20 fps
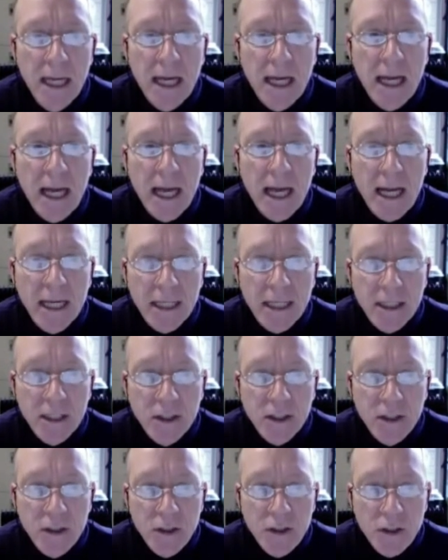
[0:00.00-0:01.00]
and
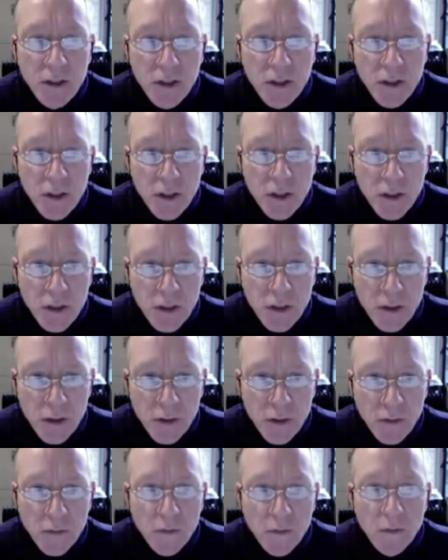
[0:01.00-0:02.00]

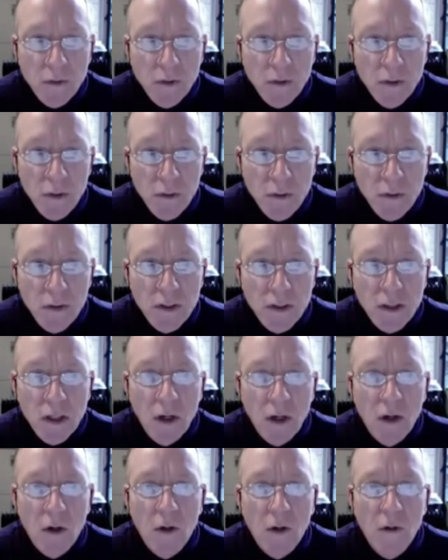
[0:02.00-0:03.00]
to do
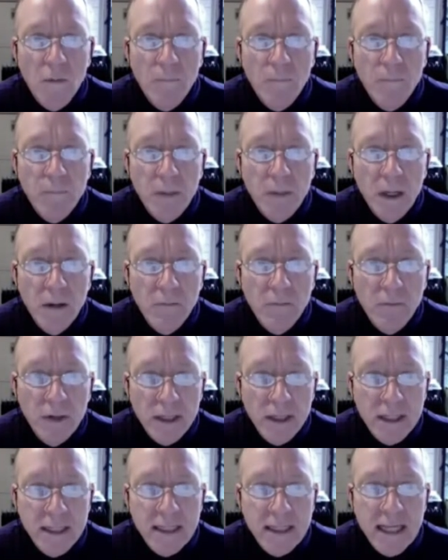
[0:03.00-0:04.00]
so for the
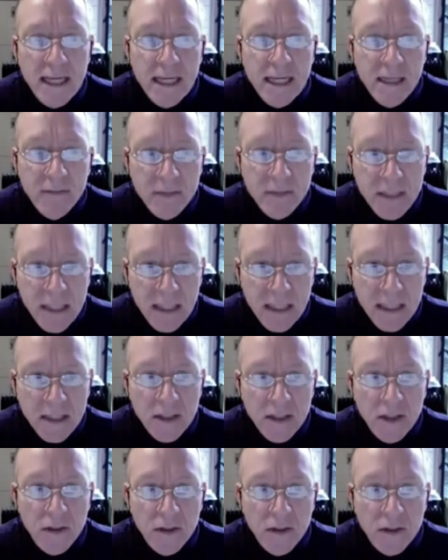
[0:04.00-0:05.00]
sake of his
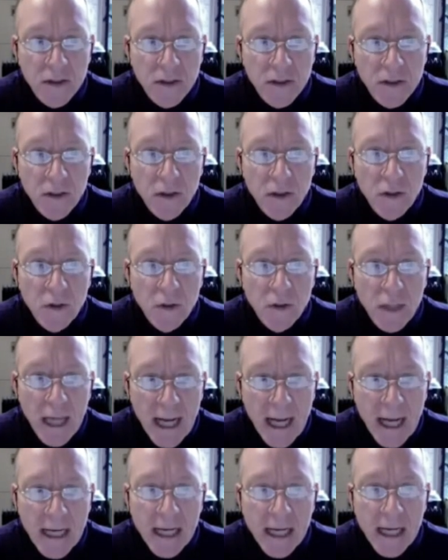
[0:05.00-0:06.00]
listeners who
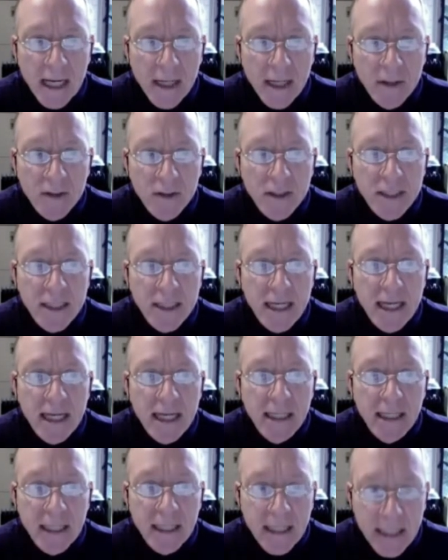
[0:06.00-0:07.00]
cannot understand
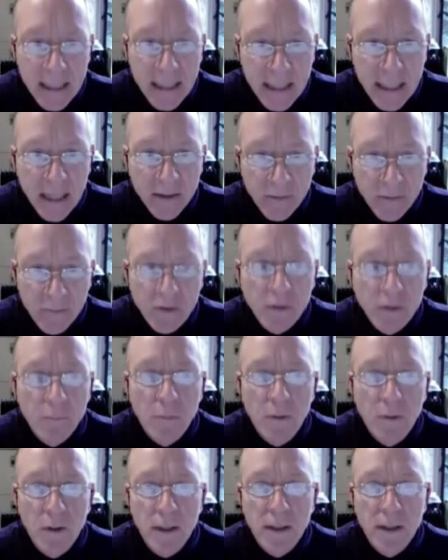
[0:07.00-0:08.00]
any other
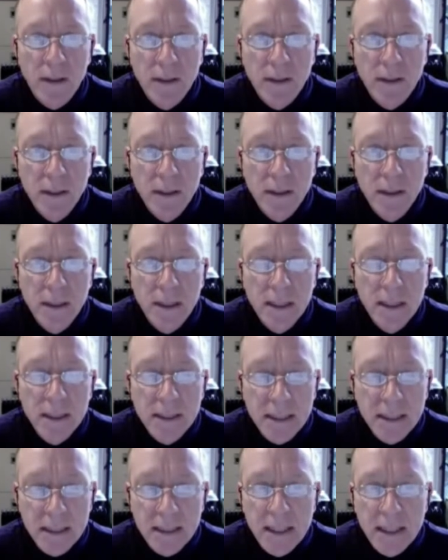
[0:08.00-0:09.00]
viewpoint
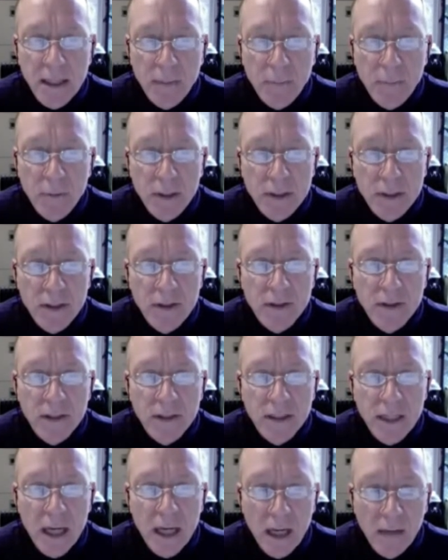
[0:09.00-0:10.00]
since they are
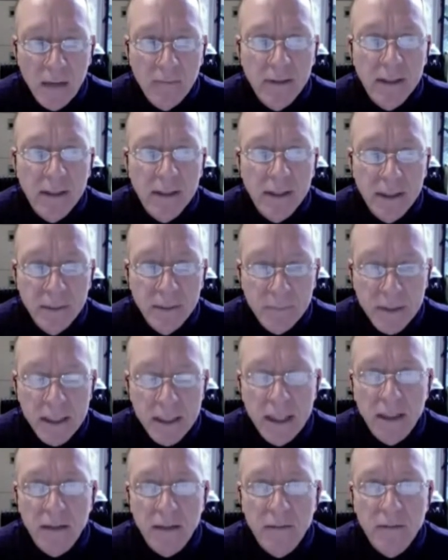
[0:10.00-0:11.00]
prisoners of it
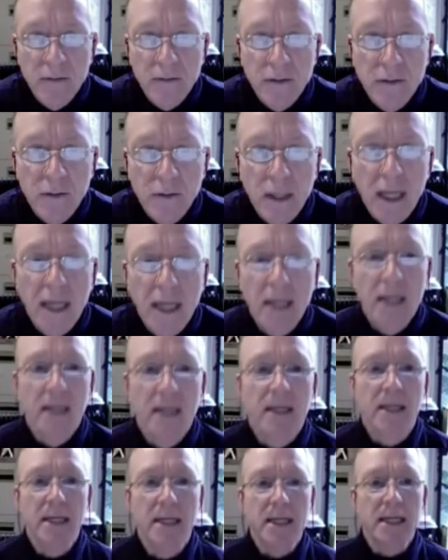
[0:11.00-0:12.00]
themselves. Okay?
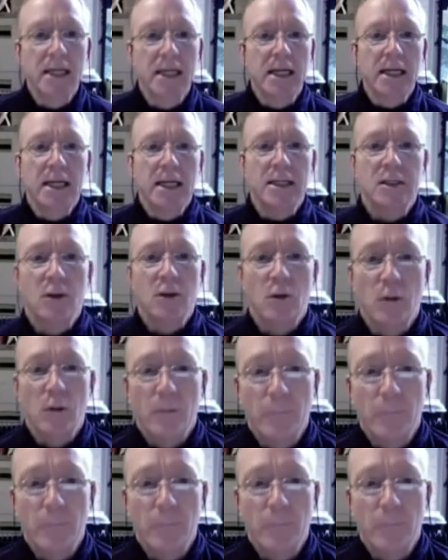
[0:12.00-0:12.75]
So